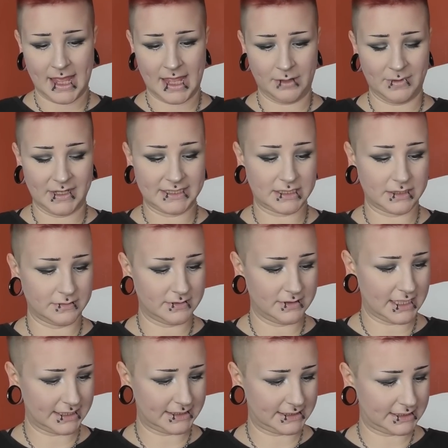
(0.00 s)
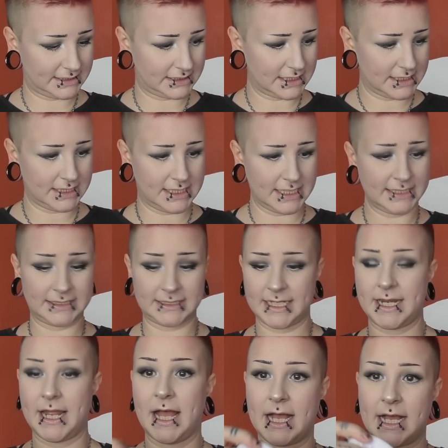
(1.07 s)
Anyway, so that's this.
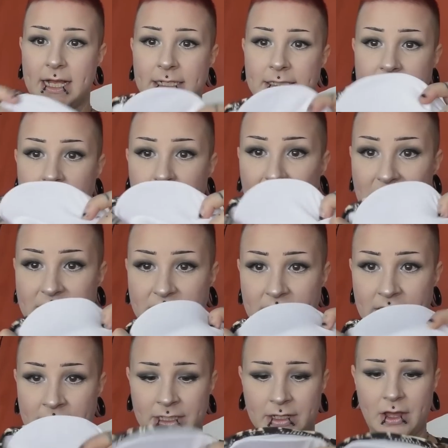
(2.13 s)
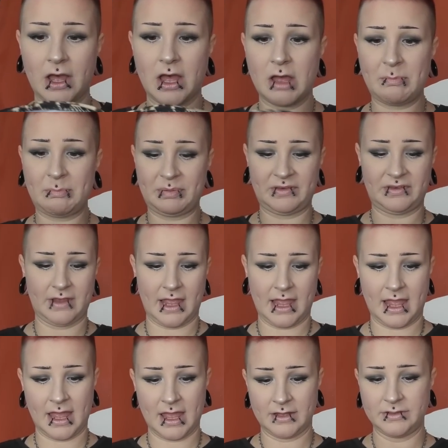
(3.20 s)
It has built-in cups,
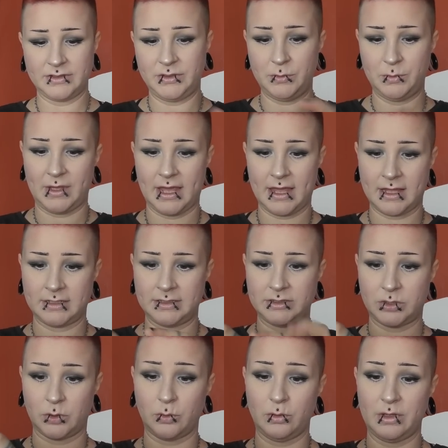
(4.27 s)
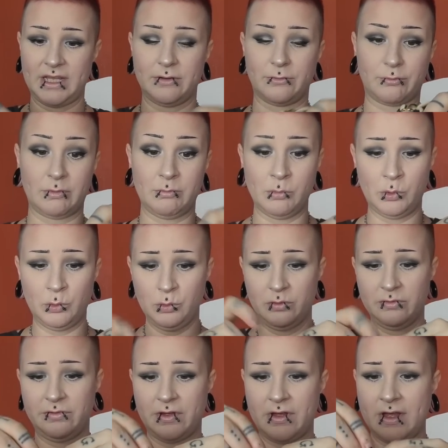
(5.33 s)
and you can totally
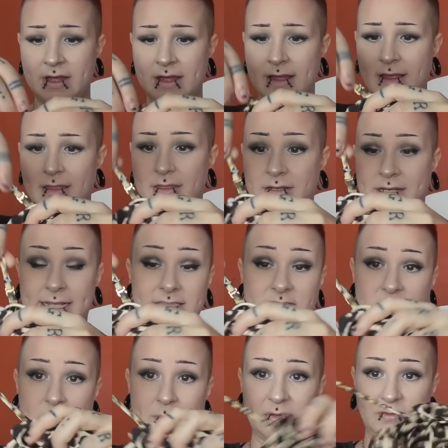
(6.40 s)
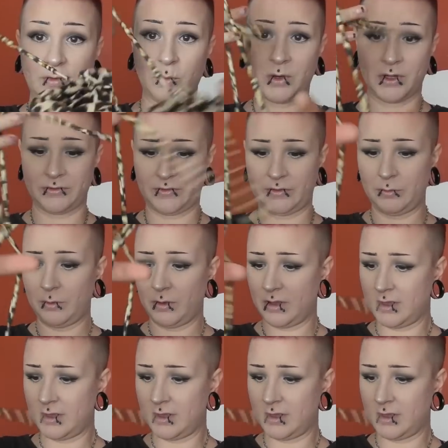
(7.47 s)
remove the neck strap if you want to.